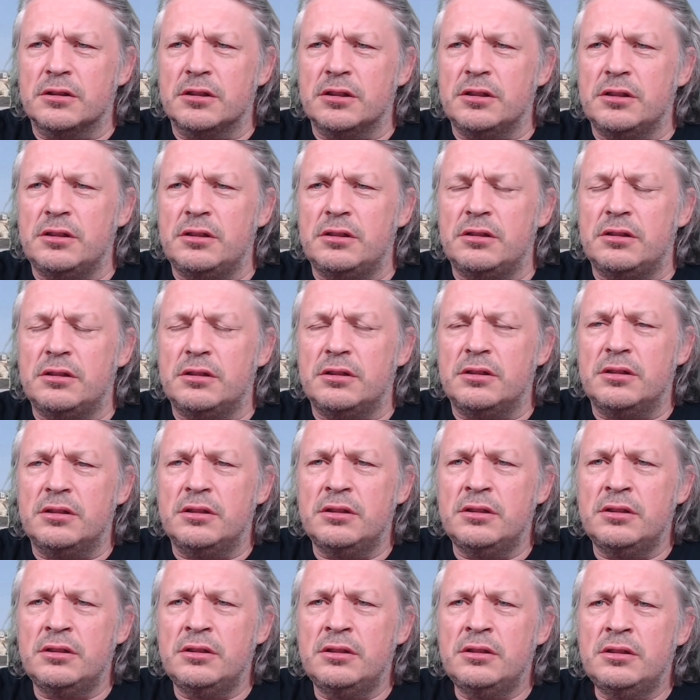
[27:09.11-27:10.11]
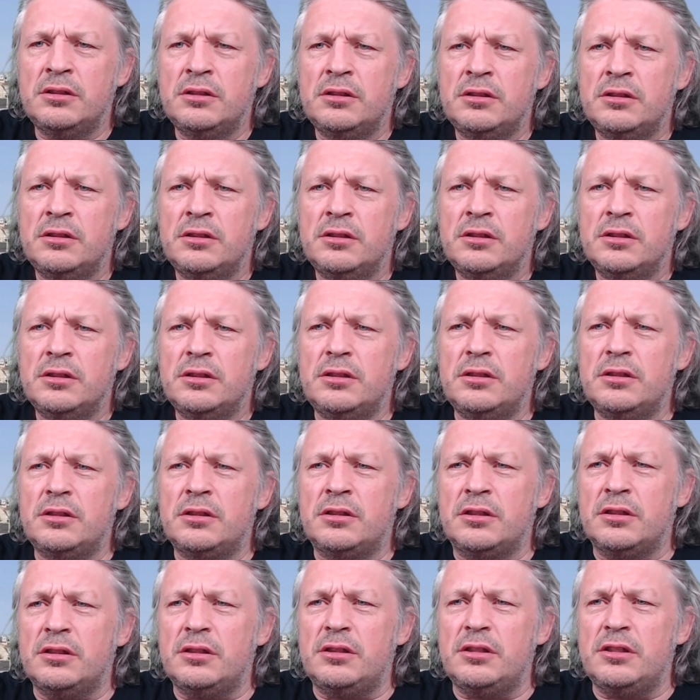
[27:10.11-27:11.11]
Then you
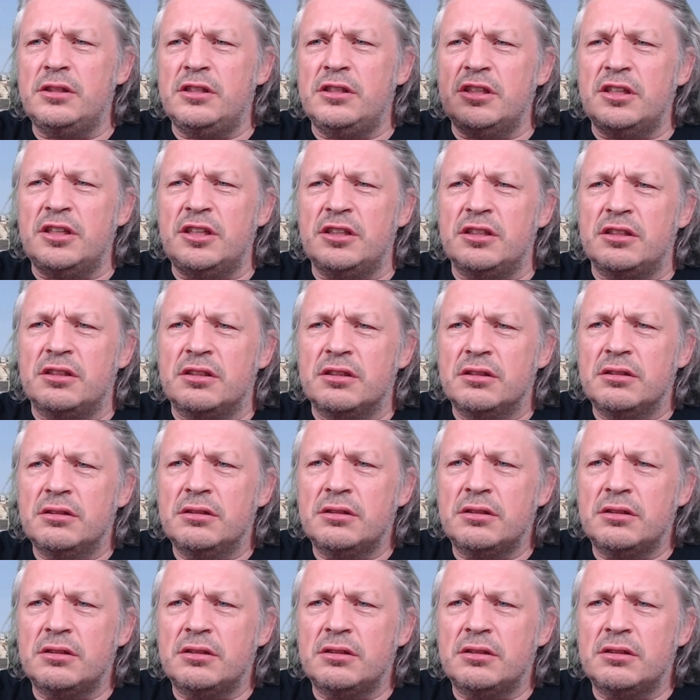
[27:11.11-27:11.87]
should be dead.